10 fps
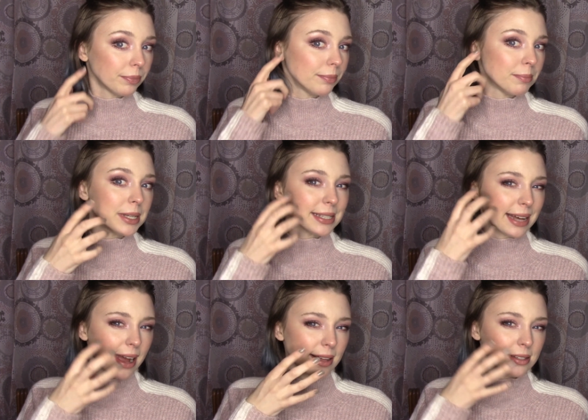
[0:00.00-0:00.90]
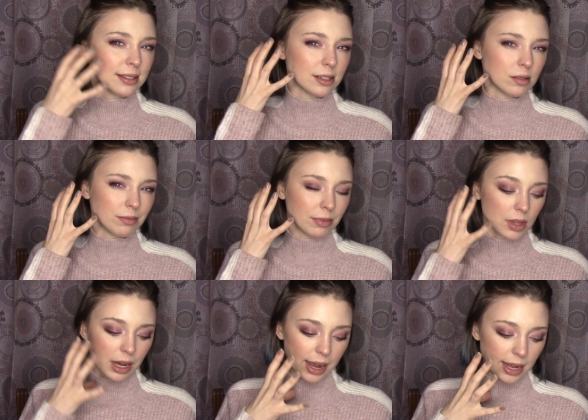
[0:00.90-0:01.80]
besides the
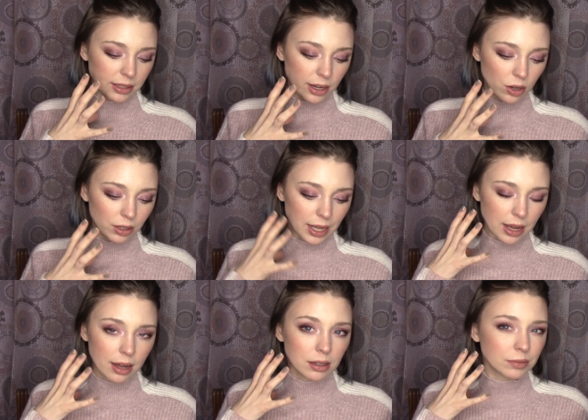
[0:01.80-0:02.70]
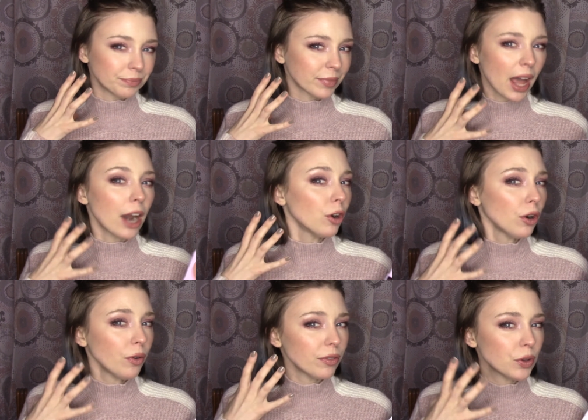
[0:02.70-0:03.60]
highlighter. Like, I don't
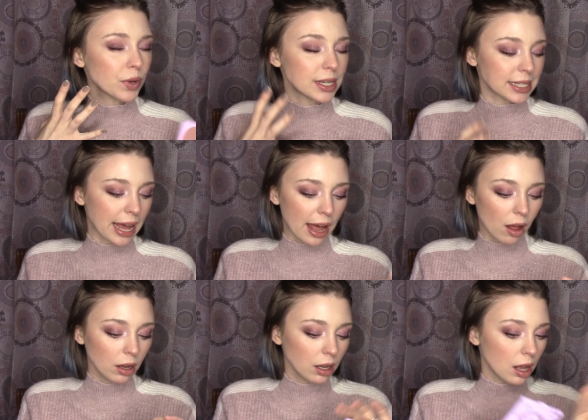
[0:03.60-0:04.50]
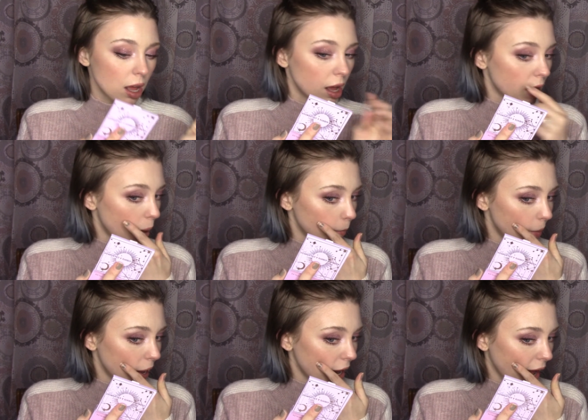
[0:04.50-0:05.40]
know if you can tell,
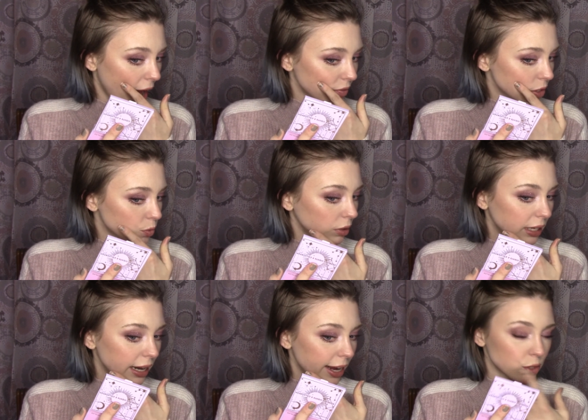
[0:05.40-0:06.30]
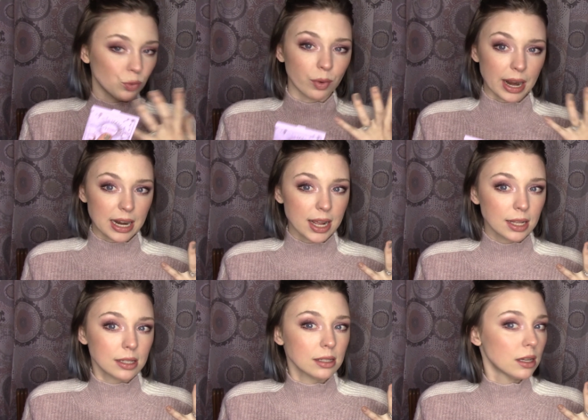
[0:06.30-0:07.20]
but I have this really nice
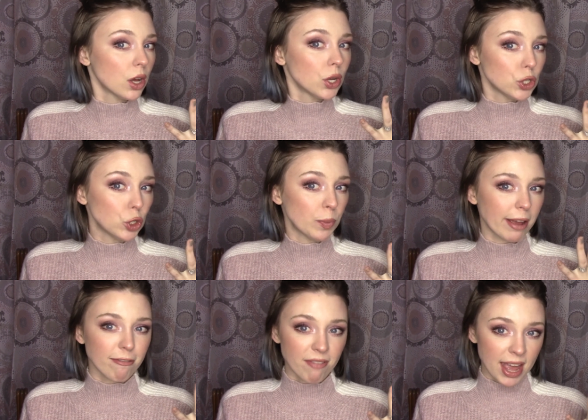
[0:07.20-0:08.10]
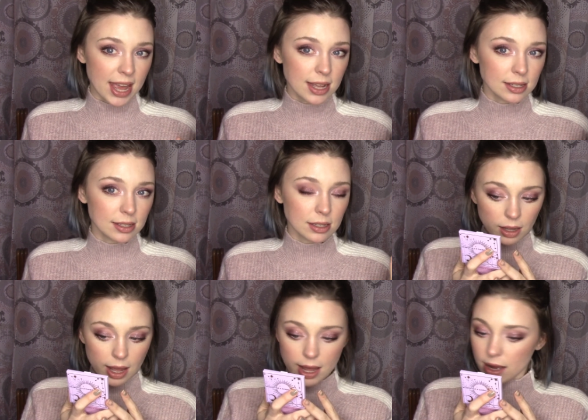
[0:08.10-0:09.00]
radiance to my face
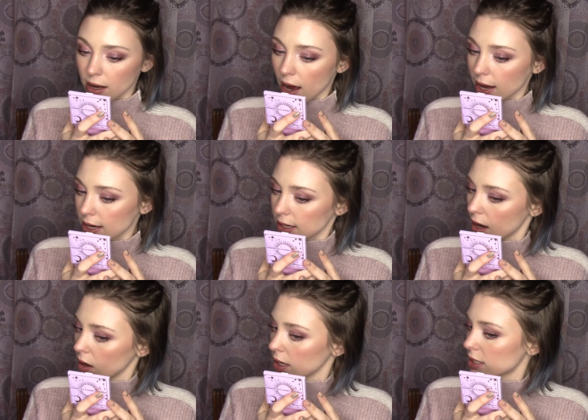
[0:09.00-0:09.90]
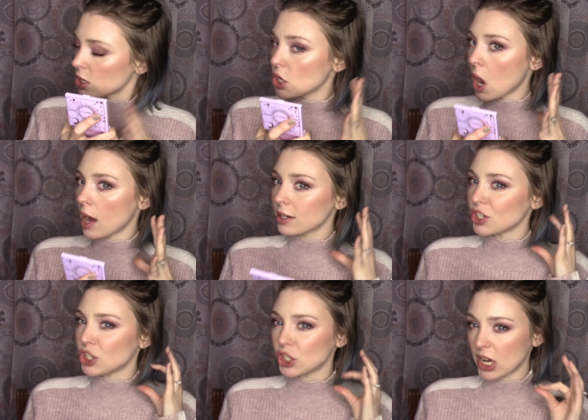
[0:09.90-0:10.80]
and I can tell it's not
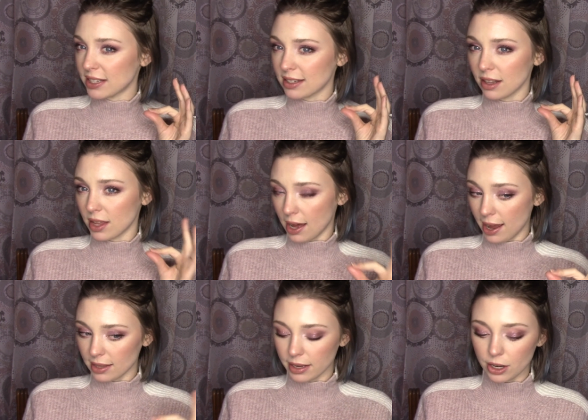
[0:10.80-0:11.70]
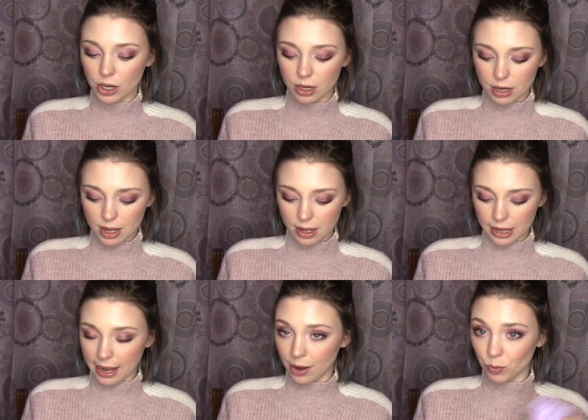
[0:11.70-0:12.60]
just the highlighter.
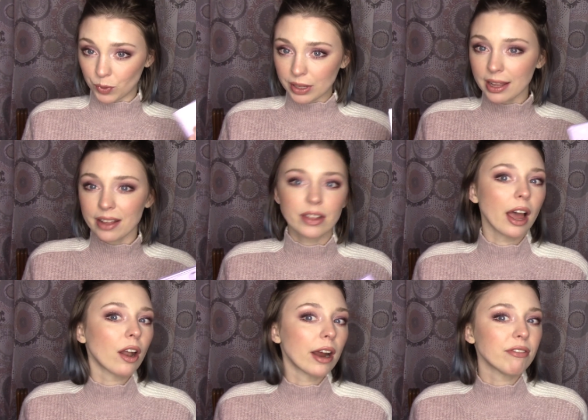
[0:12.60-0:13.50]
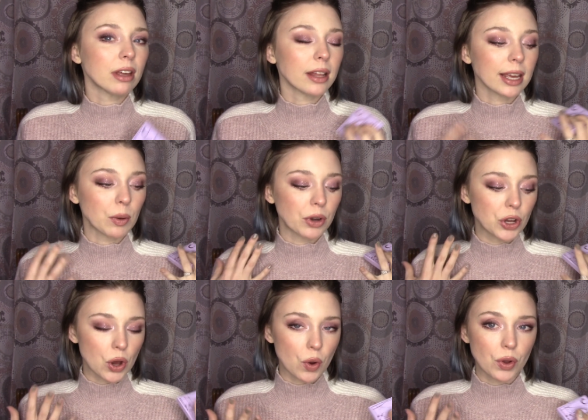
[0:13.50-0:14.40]
I really like the color. I feel like it would
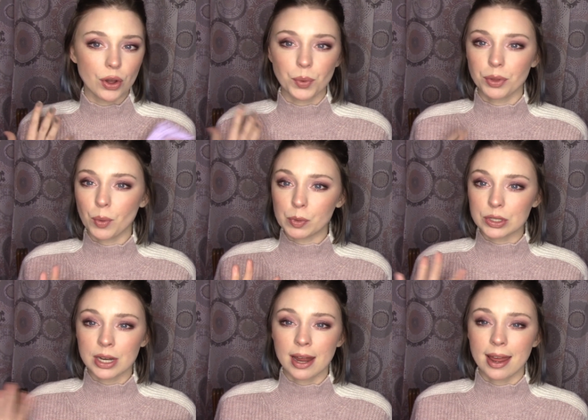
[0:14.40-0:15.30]
go good with almost